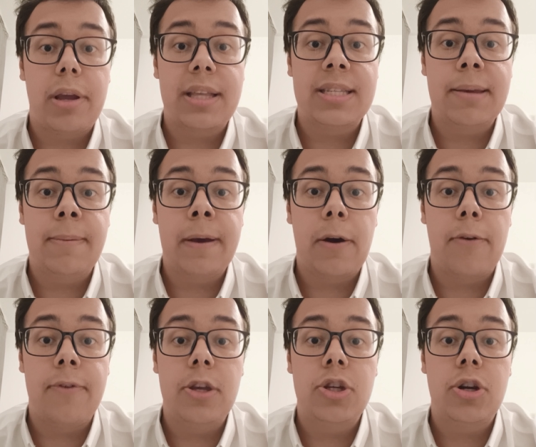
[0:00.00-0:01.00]
a typical
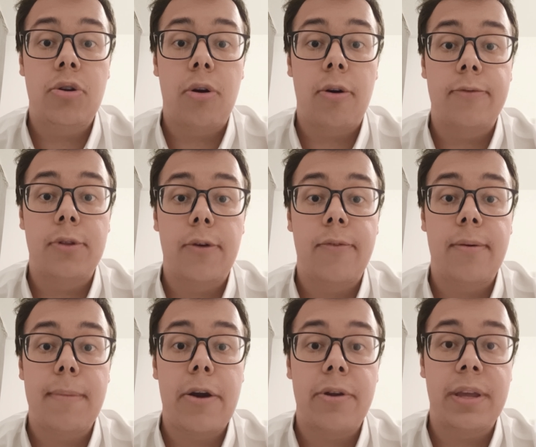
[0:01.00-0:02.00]
feature of North
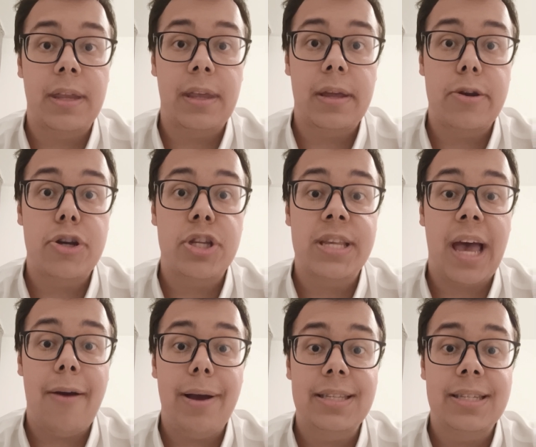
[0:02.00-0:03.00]
American English
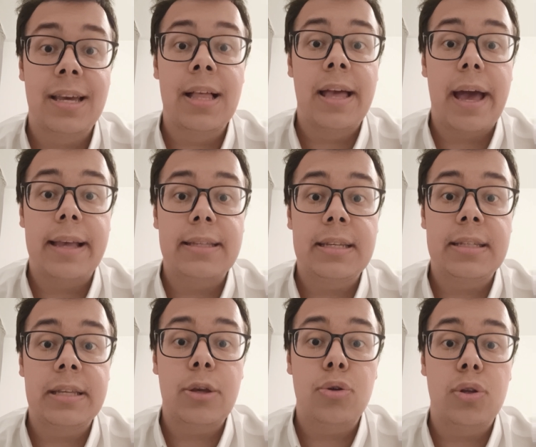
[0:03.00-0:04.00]
dialects, as
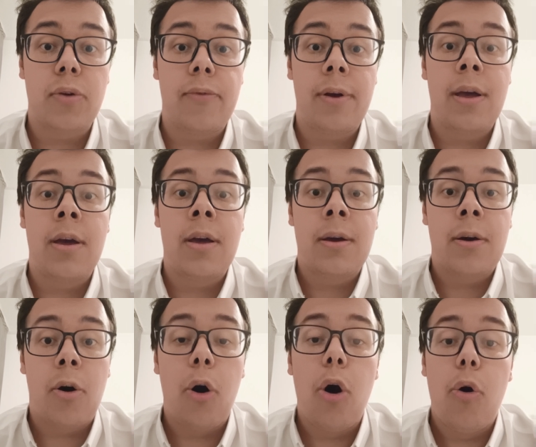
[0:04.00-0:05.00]
is the use of
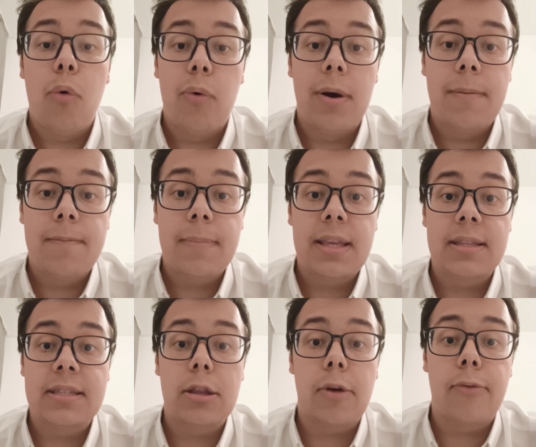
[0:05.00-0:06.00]
O
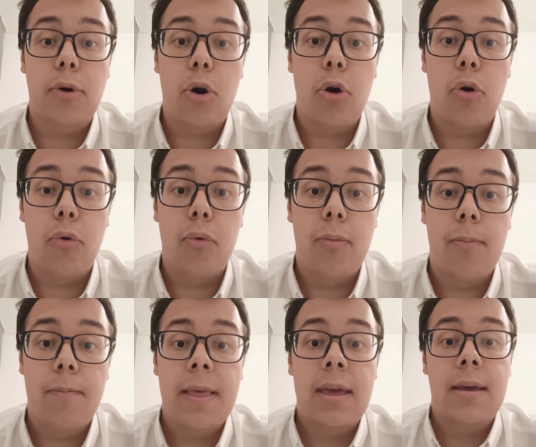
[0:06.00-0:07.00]
instead of O,
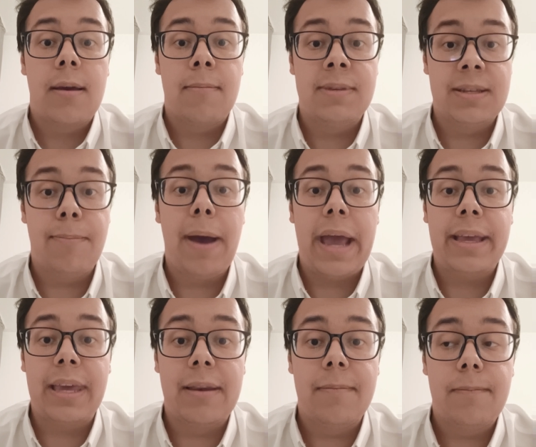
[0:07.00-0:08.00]
the
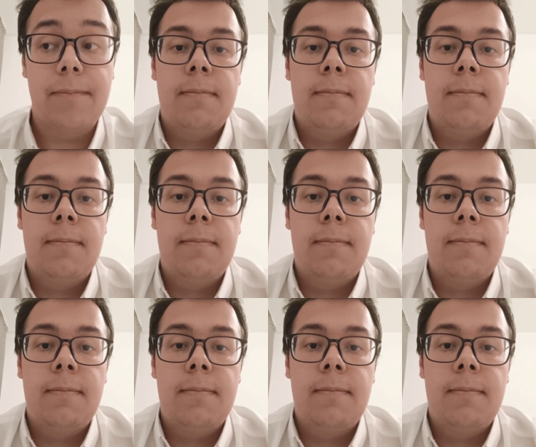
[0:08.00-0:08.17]
backing.